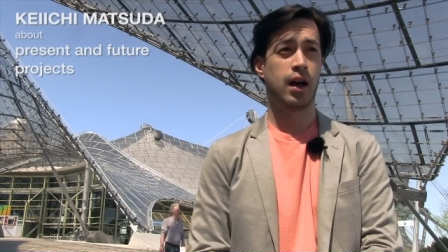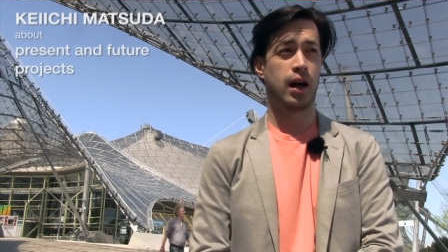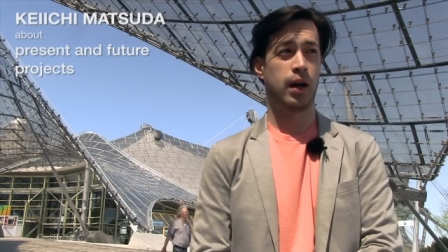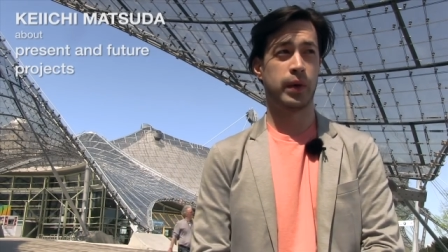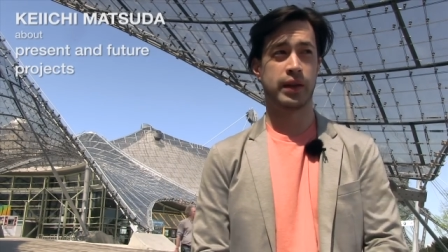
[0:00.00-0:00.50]

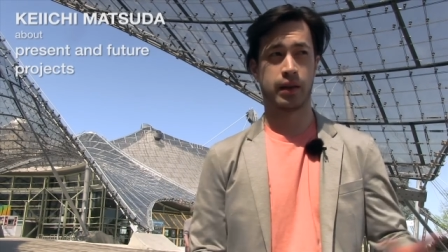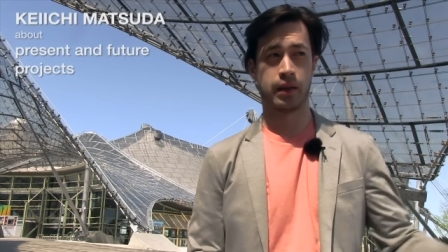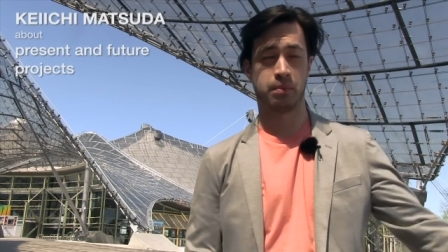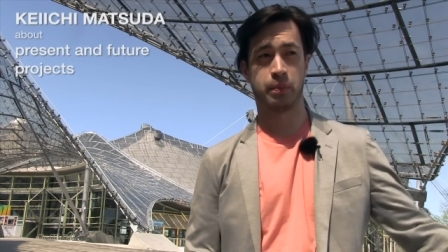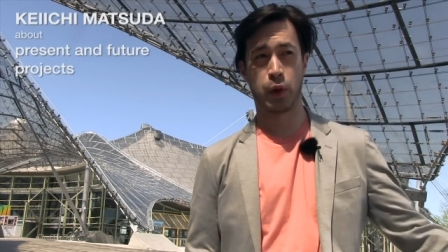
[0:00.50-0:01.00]
Uh, we did
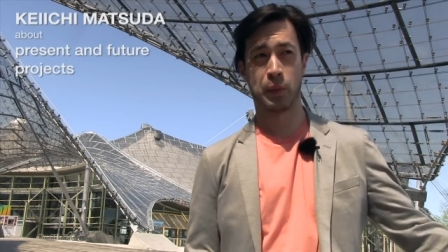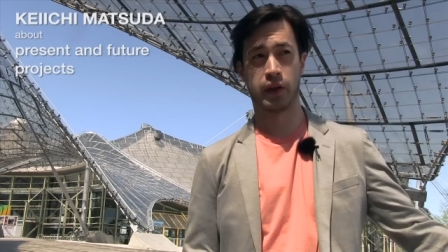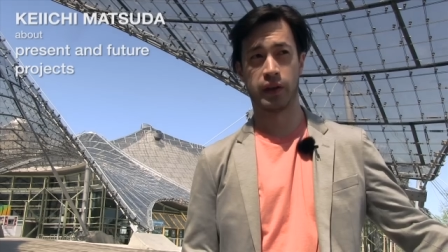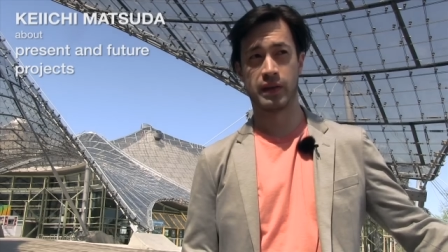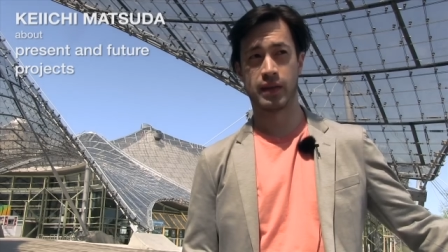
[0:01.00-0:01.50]
a
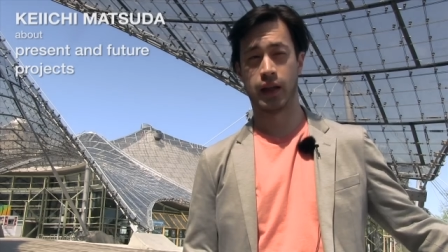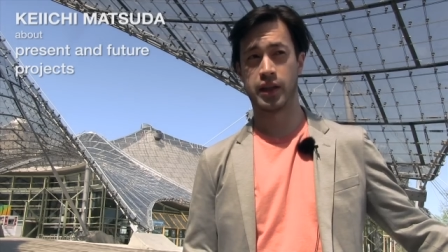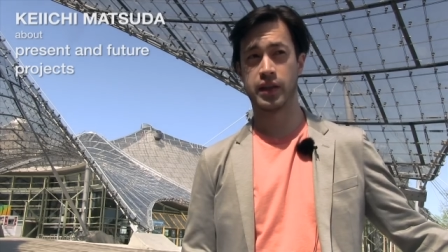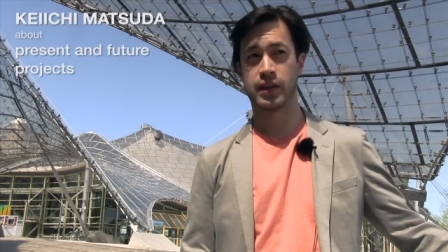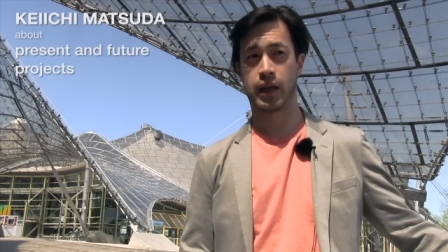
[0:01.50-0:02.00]
built an
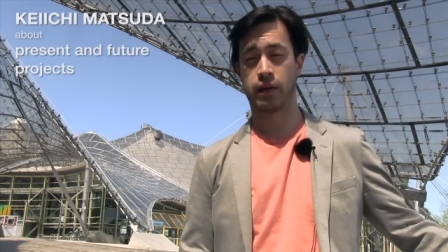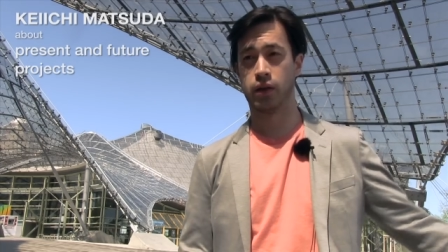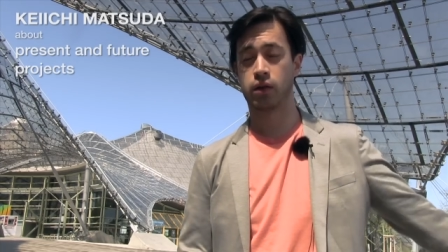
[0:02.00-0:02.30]
installation together